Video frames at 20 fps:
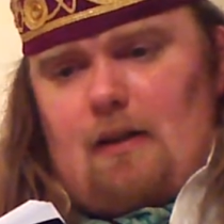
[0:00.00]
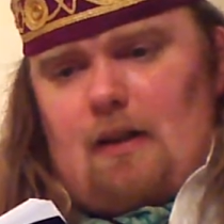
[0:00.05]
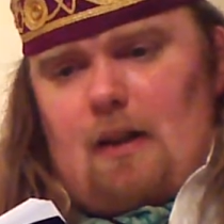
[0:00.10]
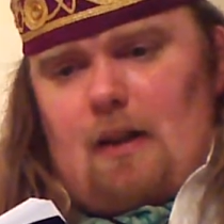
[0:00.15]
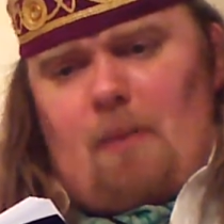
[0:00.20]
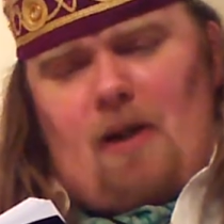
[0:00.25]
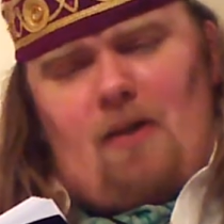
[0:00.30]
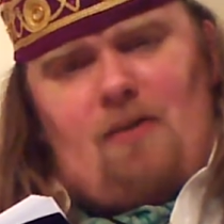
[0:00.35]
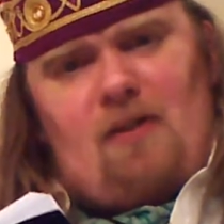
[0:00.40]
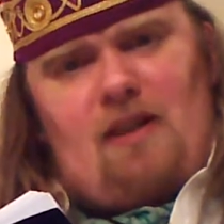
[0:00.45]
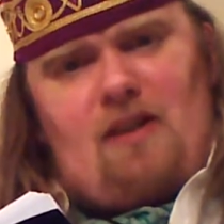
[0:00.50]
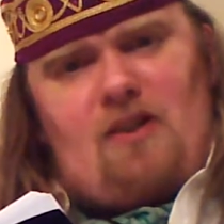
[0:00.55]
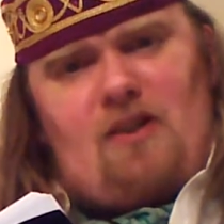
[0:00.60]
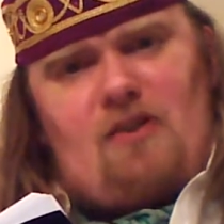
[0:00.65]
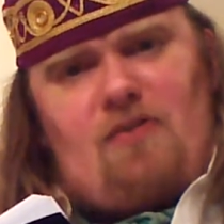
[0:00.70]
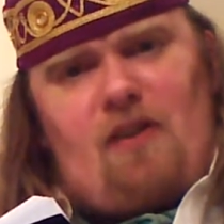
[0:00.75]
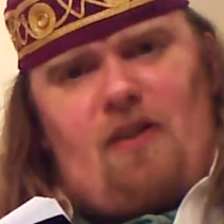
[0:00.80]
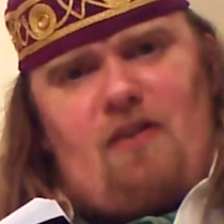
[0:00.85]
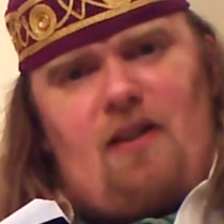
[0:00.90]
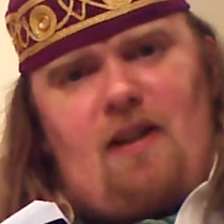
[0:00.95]
apparently
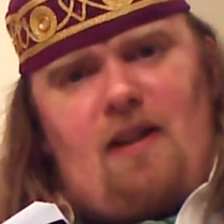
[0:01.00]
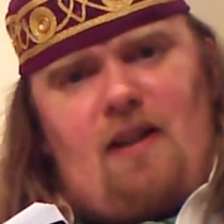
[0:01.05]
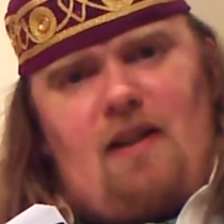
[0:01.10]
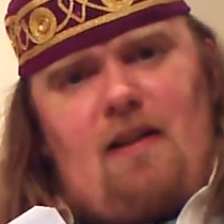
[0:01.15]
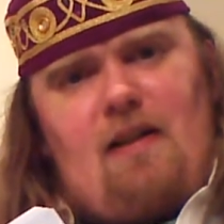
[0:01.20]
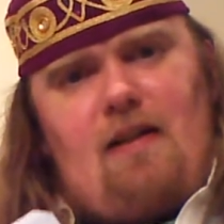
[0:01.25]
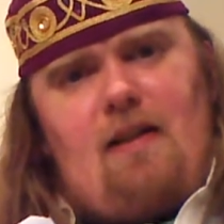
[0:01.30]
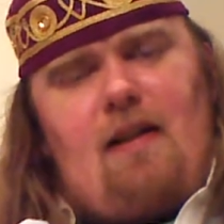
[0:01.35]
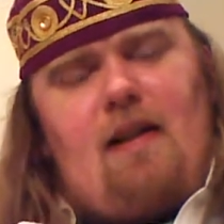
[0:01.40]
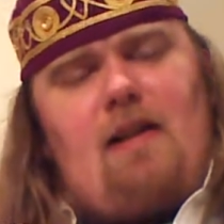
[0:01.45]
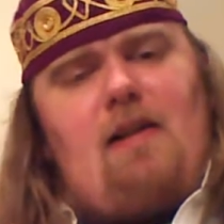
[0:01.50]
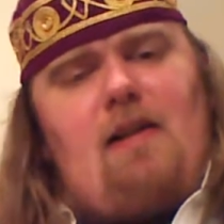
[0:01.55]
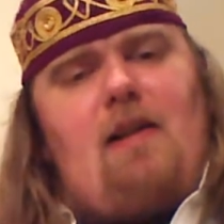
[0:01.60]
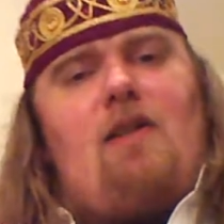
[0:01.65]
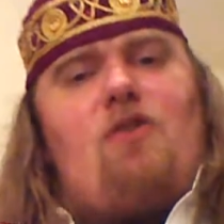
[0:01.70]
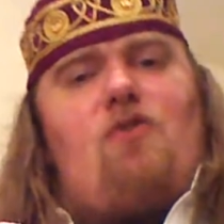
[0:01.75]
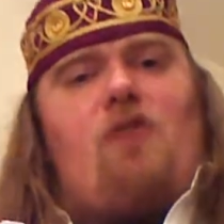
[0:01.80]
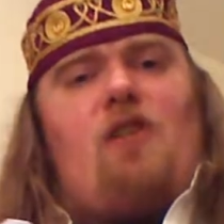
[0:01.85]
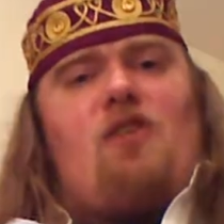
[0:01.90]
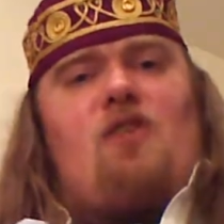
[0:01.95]
it's very
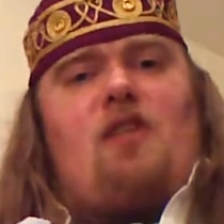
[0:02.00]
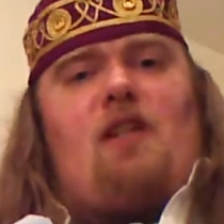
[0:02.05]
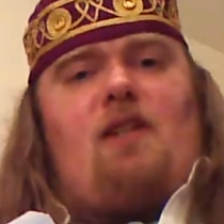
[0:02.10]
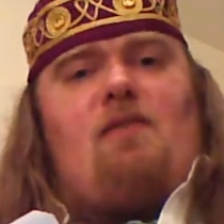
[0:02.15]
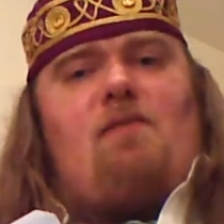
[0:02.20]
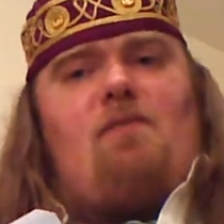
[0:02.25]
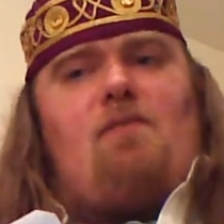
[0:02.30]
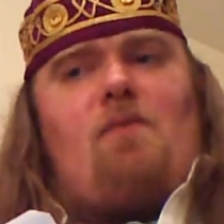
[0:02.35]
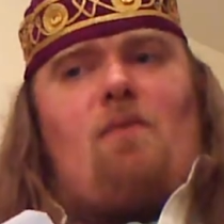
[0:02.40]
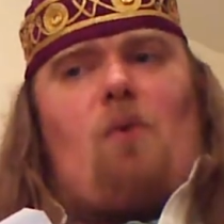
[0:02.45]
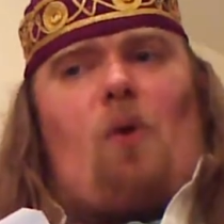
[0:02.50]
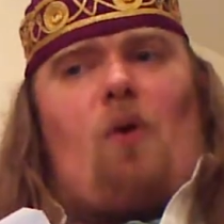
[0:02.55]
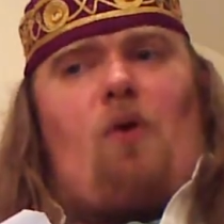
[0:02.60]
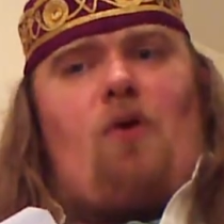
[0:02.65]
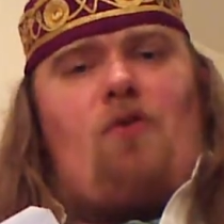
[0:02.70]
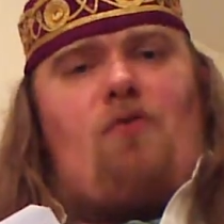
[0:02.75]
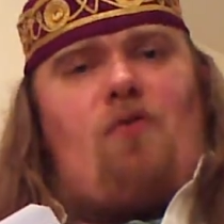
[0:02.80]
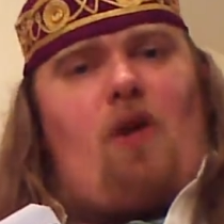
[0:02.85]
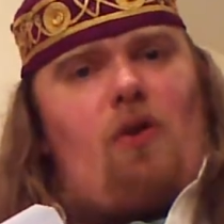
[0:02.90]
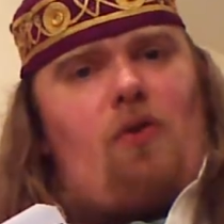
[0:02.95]
interesting on
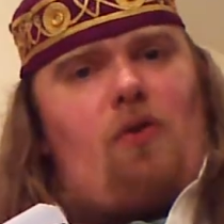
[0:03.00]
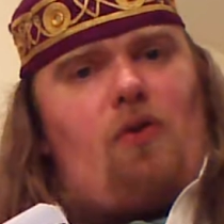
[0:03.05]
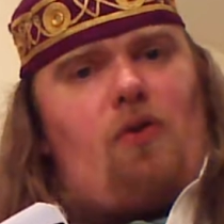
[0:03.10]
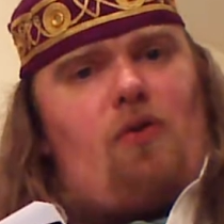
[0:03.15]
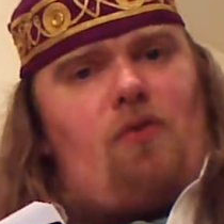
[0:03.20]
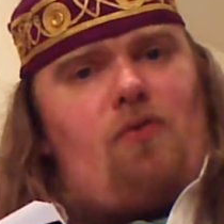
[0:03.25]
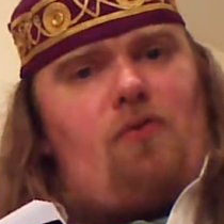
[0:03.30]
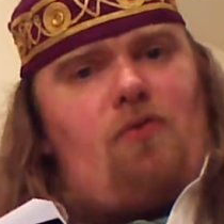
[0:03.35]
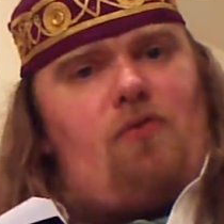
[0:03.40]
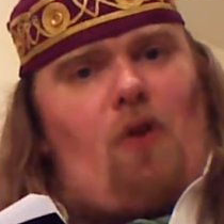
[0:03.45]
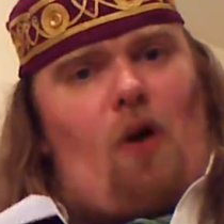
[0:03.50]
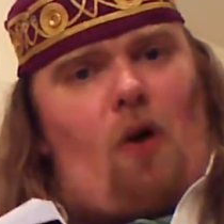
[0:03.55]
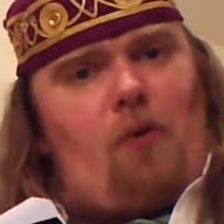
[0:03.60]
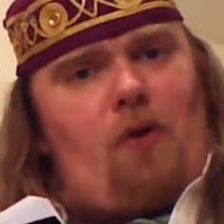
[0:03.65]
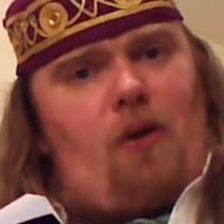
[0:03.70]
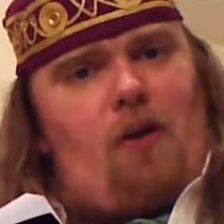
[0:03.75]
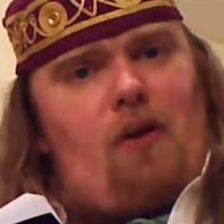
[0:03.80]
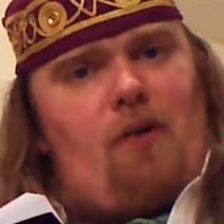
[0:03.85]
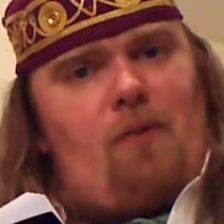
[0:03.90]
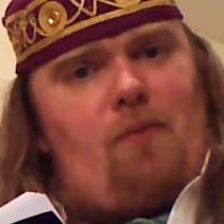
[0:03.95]
a folk
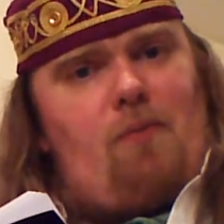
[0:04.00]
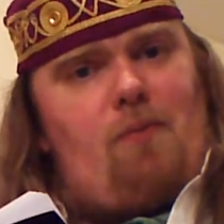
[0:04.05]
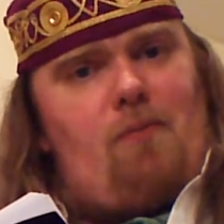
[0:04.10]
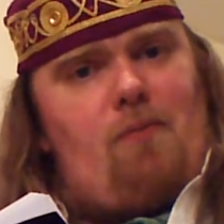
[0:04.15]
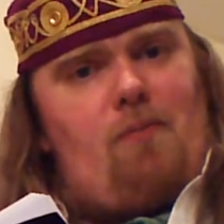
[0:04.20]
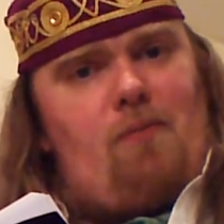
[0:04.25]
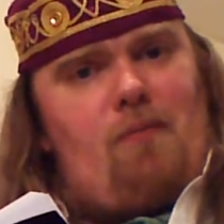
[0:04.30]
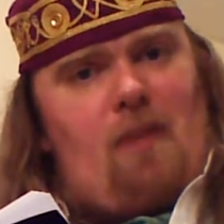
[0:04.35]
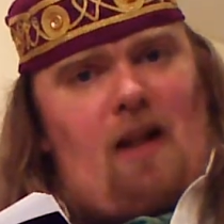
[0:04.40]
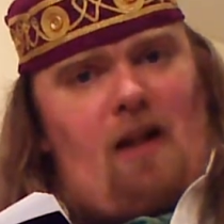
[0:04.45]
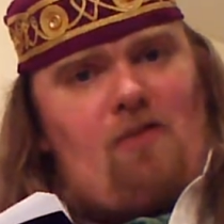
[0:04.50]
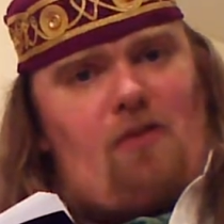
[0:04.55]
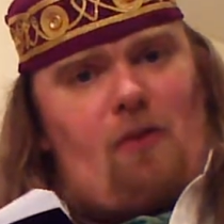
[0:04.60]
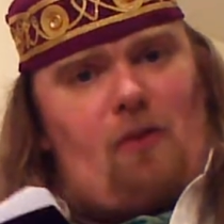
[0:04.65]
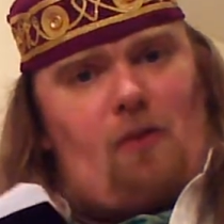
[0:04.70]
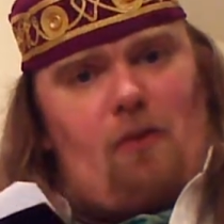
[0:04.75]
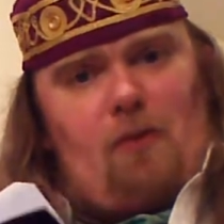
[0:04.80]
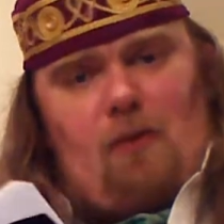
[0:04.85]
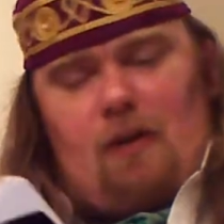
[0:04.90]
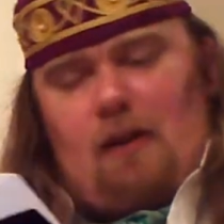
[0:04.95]
horror
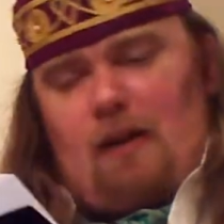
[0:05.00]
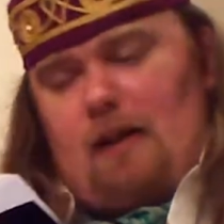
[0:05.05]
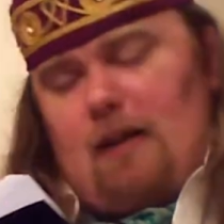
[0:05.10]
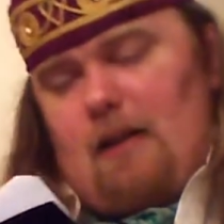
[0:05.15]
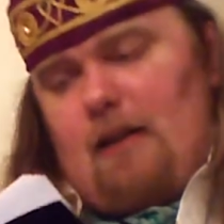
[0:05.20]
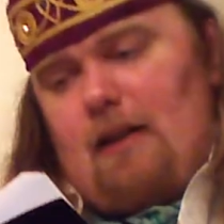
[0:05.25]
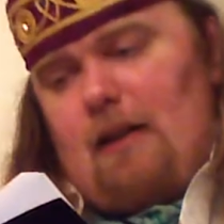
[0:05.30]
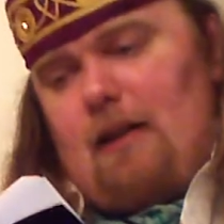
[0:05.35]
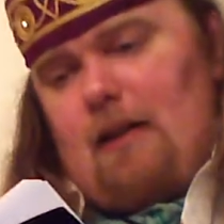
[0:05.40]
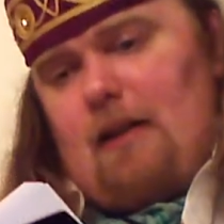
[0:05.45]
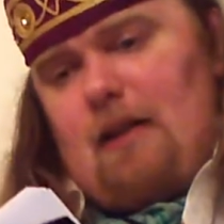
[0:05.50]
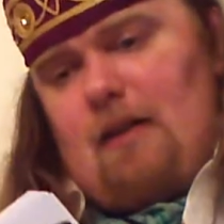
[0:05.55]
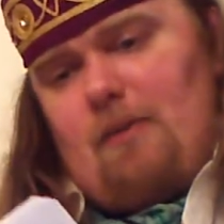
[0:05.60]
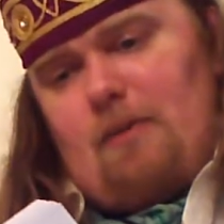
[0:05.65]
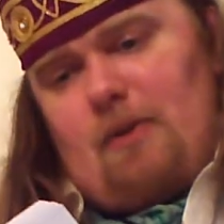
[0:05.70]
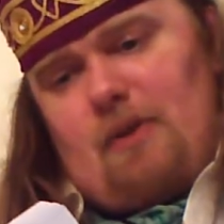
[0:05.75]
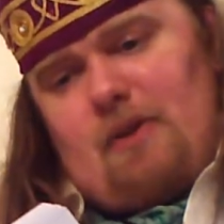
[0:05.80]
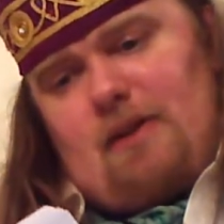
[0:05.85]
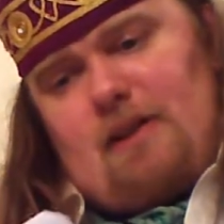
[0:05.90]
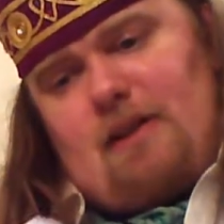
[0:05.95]
level,
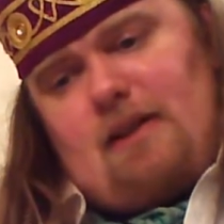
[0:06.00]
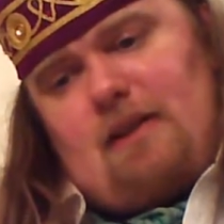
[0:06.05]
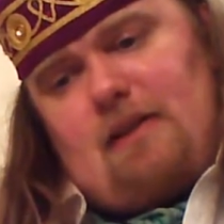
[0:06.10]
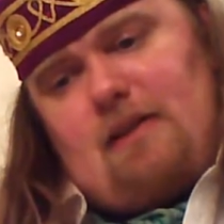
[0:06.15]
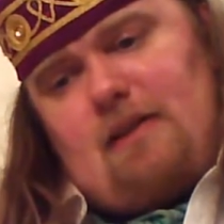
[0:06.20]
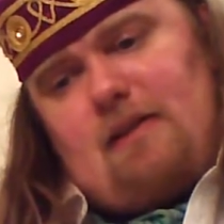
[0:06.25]
but